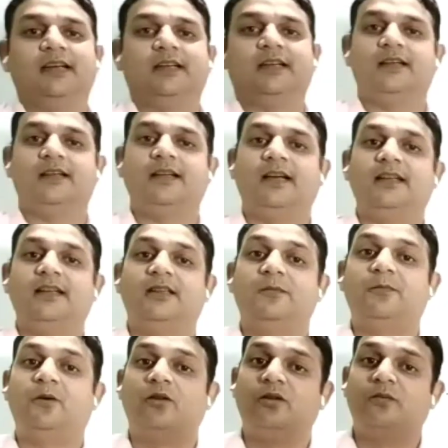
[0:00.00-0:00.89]
gas is
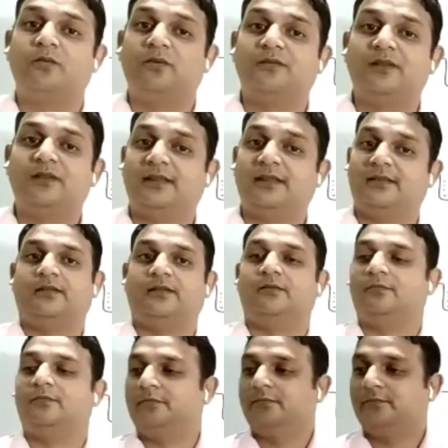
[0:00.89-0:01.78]
collected at the bottom
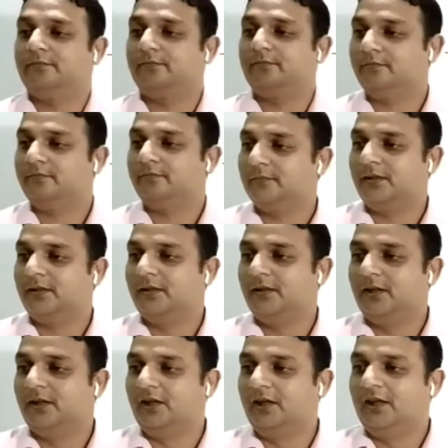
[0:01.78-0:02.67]
of the test tube.
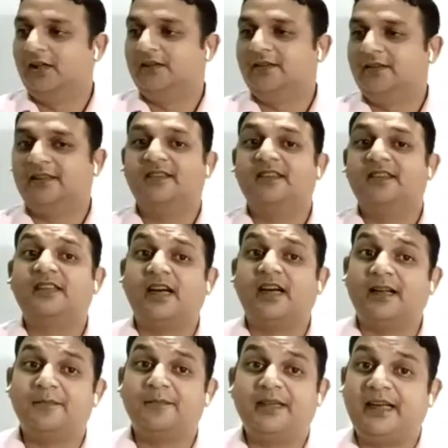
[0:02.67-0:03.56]

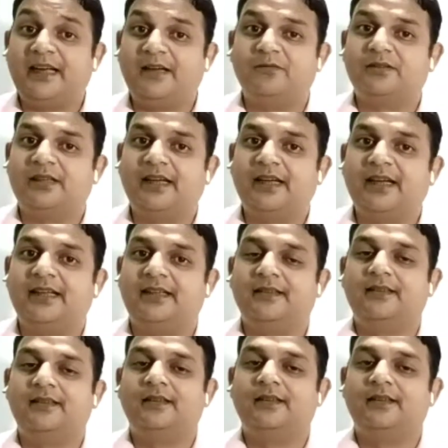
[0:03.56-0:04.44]
This is carbon
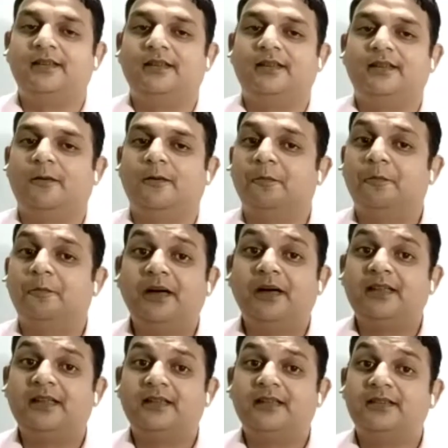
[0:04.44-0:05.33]
dioxide,
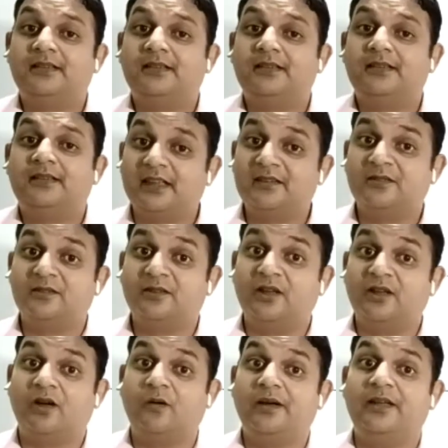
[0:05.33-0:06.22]
but
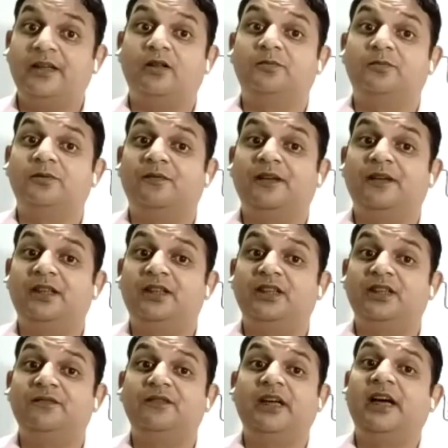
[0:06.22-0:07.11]
just now in
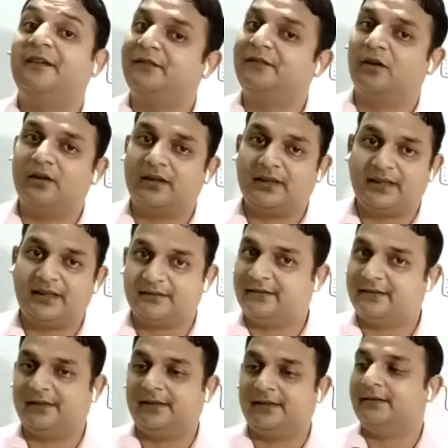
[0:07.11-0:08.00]
observation we have
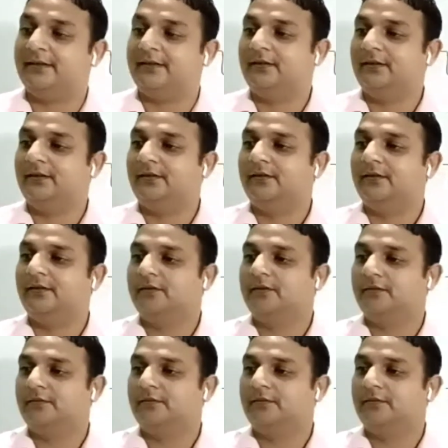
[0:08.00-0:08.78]
not tested.